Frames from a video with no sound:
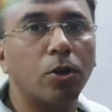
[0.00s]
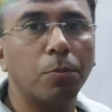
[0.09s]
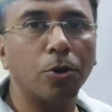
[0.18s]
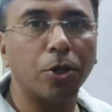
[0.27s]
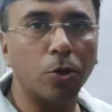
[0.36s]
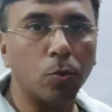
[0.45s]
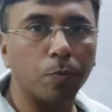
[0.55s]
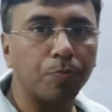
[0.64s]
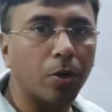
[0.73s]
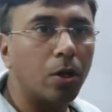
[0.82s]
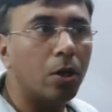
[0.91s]
upon u.
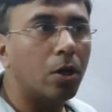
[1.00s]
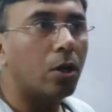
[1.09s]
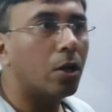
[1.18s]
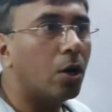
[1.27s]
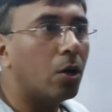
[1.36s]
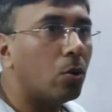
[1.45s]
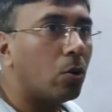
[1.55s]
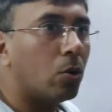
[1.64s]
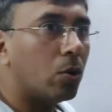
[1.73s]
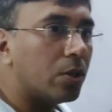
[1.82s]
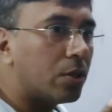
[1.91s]
Now
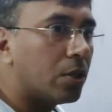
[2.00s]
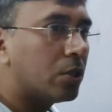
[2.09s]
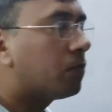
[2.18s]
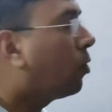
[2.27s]
this